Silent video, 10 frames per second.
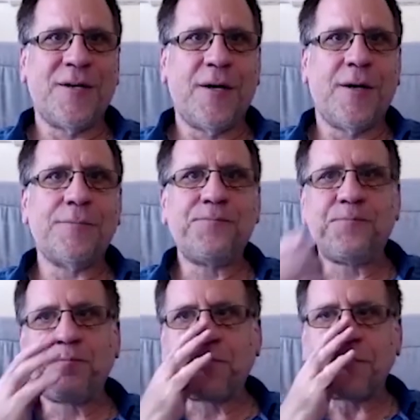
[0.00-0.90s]
Um,
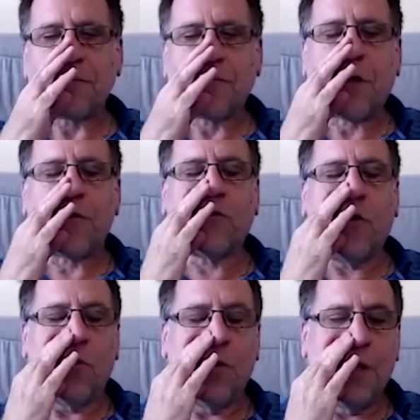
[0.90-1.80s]

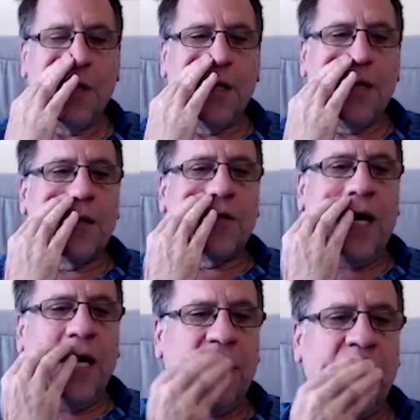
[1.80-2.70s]
so the
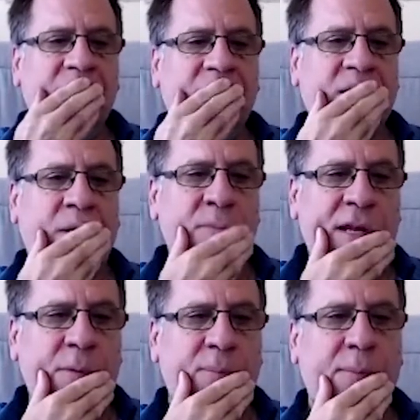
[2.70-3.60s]
idea that
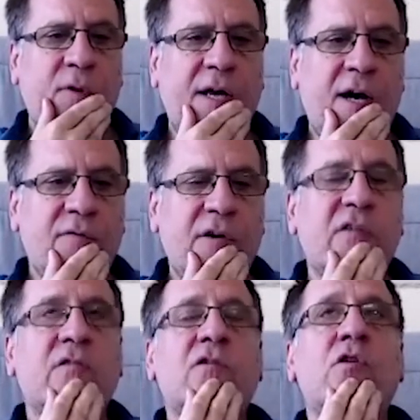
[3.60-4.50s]
many people have
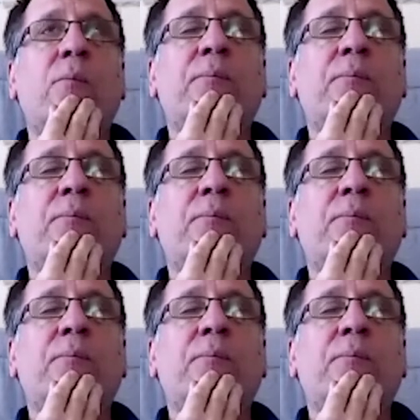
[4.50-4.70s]
is you'll